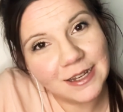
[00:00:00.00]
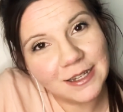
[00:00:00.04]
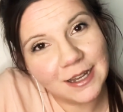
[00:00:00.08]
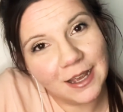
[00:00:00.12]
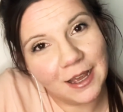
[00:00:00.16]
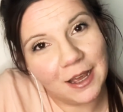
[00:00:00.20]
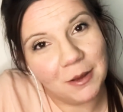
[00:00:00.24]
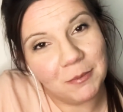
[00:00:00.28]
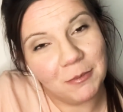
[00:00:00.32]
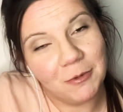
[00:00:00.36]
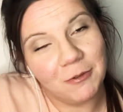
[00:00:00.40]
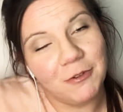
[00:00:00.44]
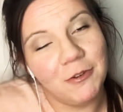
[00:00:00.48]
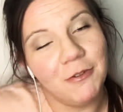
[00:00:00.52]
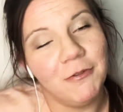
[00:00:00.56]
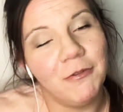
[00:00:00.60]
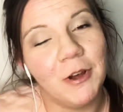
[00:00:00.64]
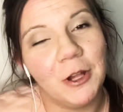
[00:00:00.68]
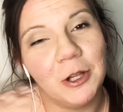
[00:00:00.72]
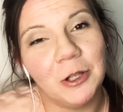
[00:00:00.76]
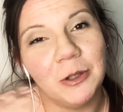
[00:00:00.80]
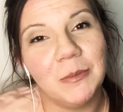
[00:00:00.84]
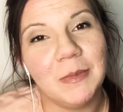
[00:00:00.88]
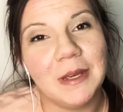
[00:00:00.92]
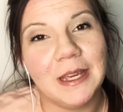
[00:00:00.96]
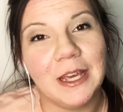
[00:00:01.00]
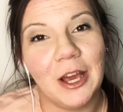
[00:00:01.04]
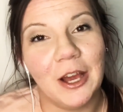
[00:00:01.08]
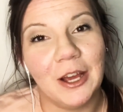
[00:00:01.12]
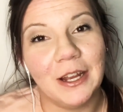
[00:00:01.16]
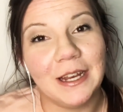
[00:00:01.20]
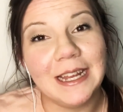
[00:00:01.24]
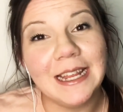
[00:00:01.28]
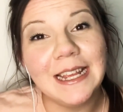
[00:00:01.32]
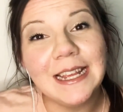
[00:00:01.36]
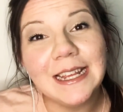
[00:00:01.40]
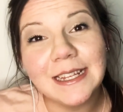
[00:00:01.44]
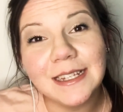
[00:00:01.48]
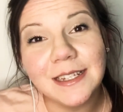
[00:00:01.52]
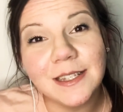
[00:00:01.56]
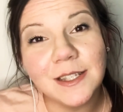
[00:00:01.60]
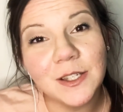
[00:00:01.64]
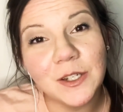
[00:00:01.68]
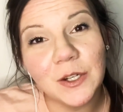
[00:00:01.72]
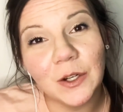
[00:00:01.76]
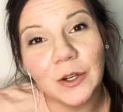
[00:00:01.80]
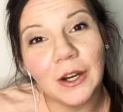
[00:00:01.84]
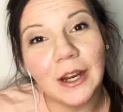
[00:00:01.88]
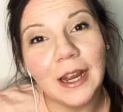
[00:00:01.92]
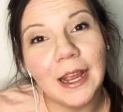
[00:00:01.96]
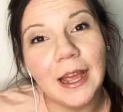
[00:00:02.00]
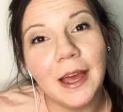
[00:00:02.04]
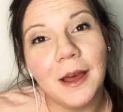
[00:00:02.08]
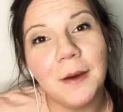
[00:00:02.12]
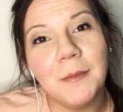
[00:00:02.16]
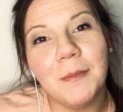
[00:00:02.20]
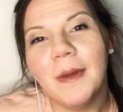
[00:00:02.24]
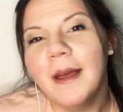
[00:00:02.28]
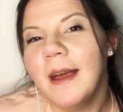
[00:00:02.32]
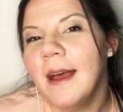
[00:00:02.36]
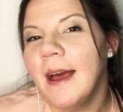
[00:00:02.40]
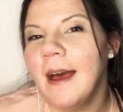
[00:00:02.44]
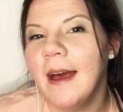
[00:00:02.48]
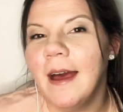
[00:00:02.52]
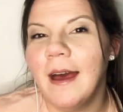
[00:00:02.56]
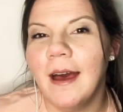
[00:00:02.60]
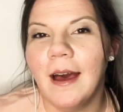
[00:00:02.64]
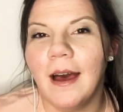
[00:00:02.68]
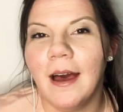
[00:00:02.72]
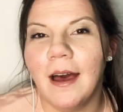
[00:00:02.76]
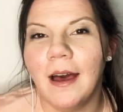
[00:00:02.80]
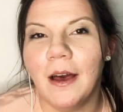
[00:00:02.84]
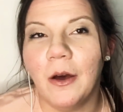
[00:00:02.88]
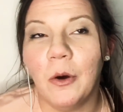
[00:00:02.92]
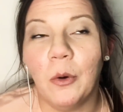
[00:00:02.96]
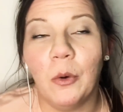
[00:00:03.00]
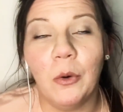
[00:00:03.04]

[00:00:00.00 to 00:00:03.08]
if you follow me on Instagram or